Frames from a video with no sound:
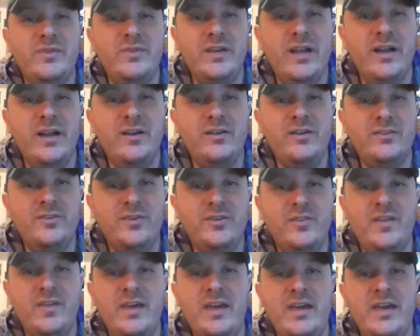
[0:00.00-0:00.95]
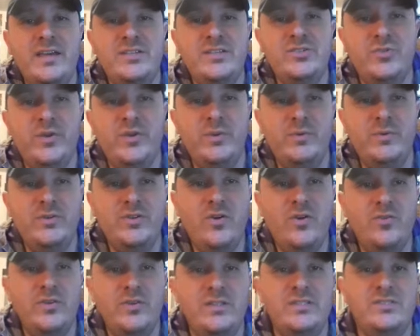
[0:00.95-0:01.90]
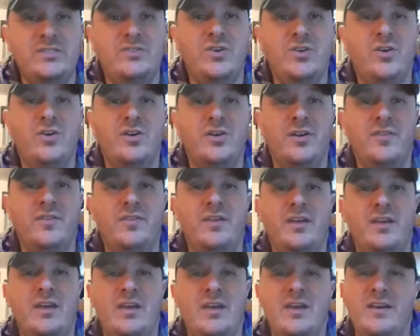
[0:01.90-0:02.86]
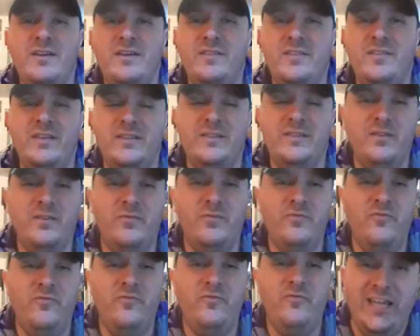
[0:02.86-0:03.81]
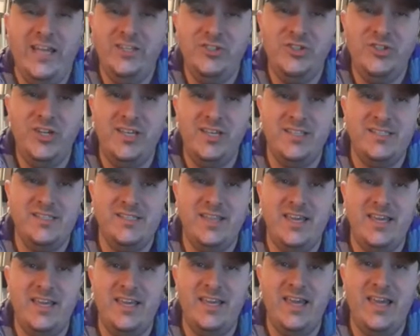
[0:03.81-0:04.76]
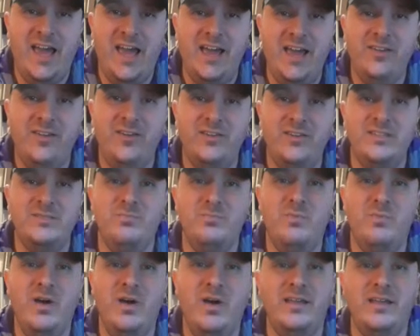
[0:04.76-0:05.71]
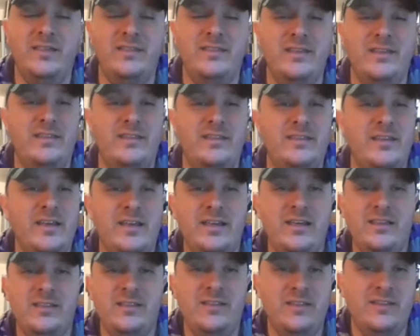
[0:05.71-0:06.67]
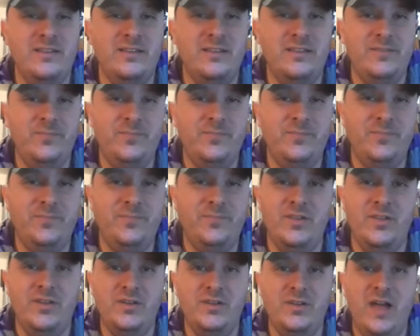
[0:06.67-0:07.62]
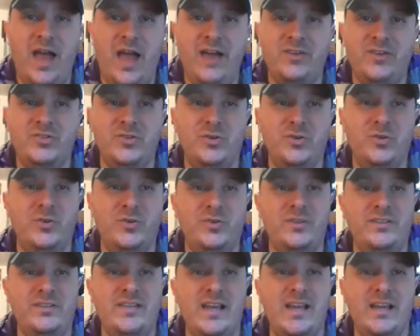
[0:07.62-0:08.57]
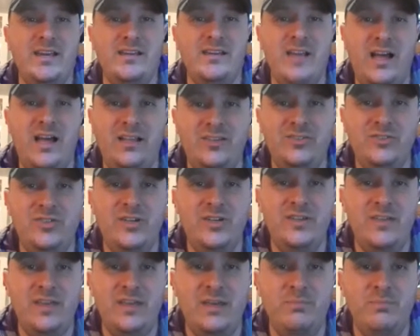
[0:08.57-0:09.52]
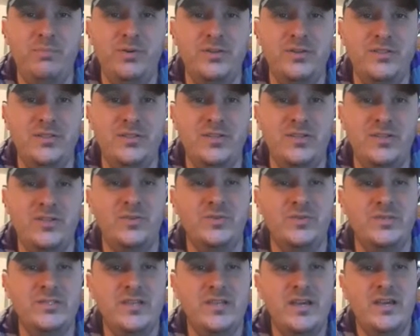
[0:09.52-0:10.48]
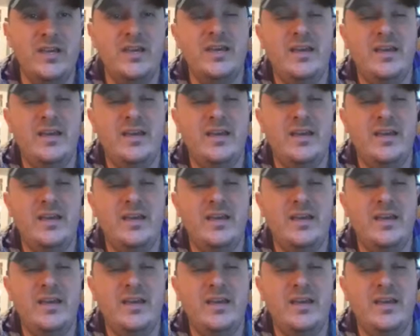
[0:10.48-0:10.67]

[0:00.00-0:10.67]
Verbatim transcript: of a character the history with tony stark the the the vengeance that he had on his mind then the the, mm-hmm. the actual technology that he put to use